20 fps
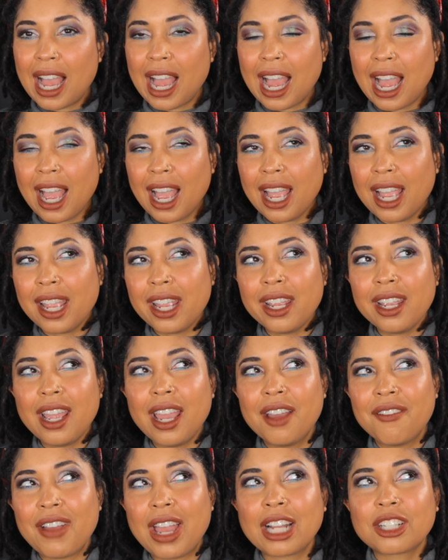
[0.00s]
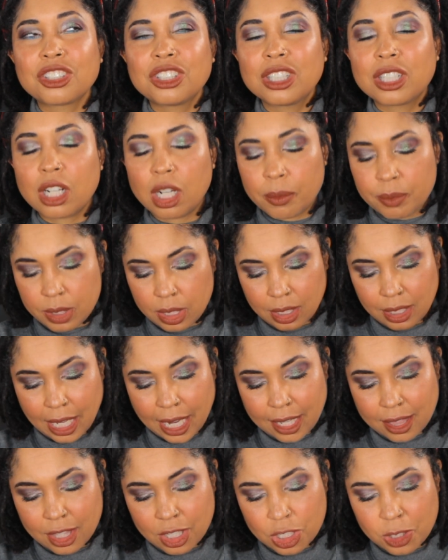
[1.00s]
I have actually come to
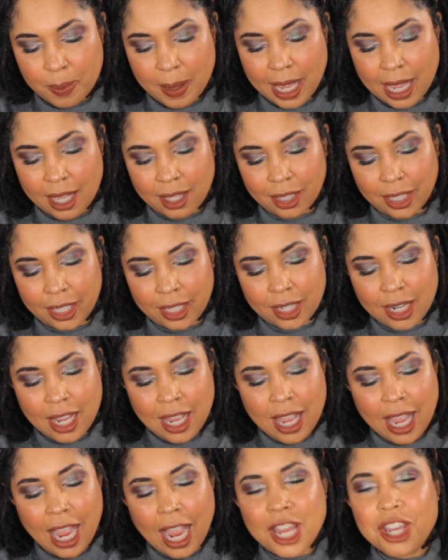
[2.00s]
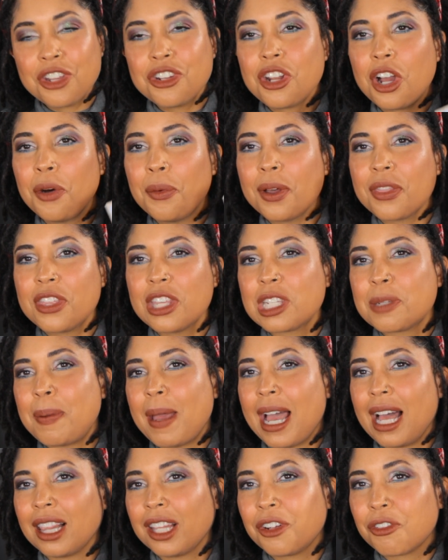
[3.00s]
like this palette, and you know what this
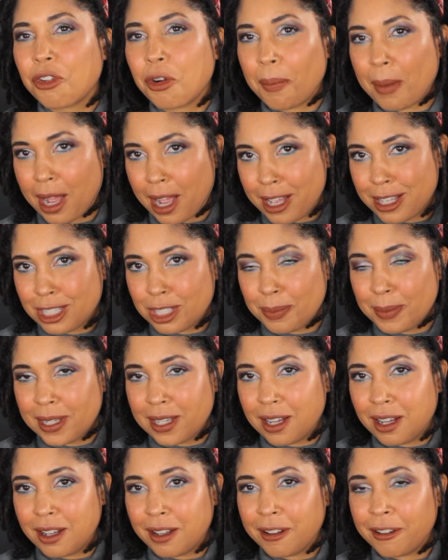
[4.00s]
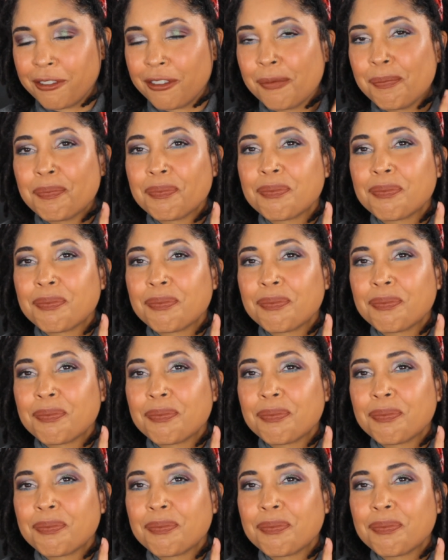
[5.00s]
palette reminds me of?